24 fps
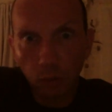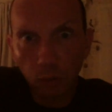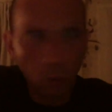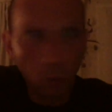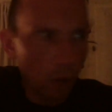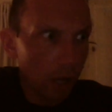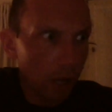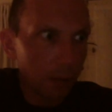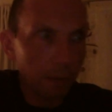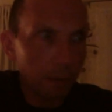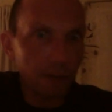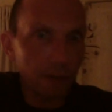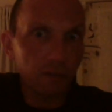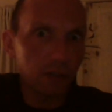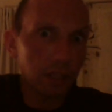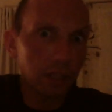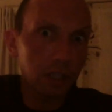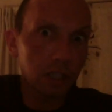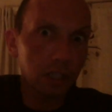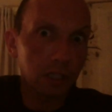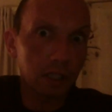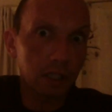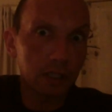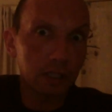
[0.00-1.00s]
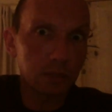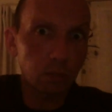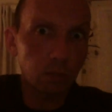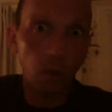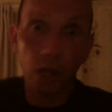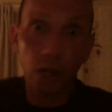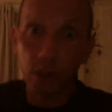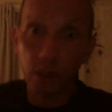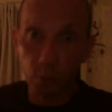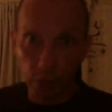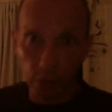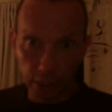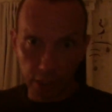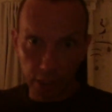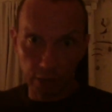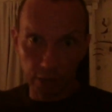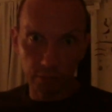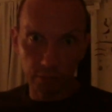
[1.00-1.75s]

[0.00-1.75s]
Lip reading: Why am I feeling this? Why do I...